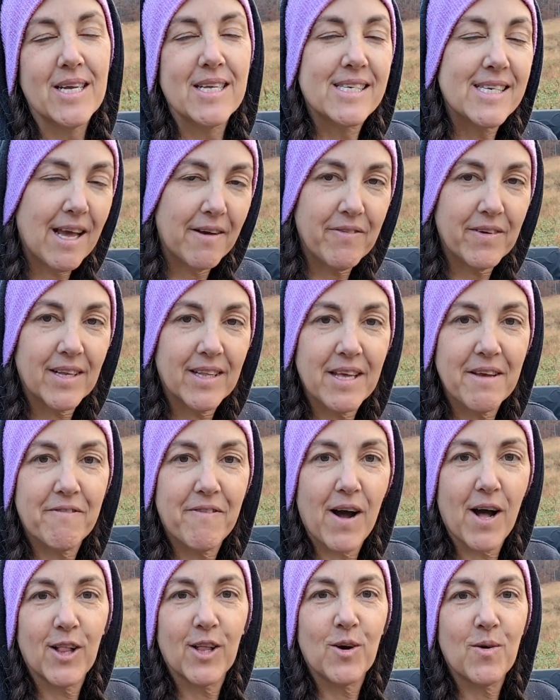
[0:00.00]
Definitely
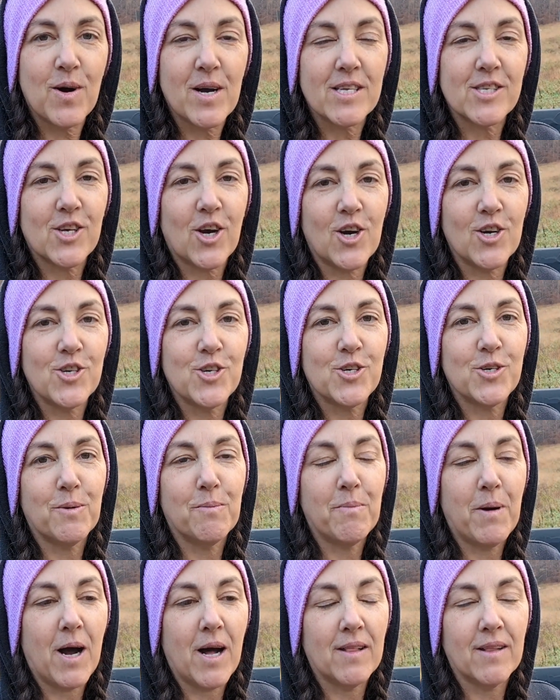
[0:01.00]
follow us on
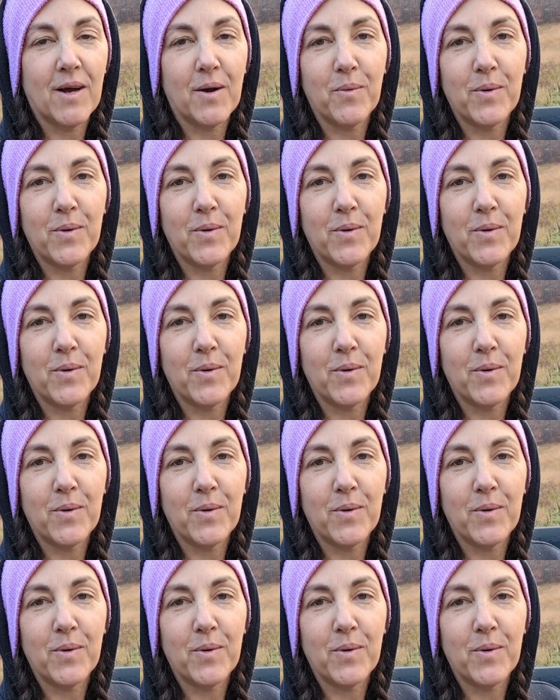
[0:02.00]
Shambhala.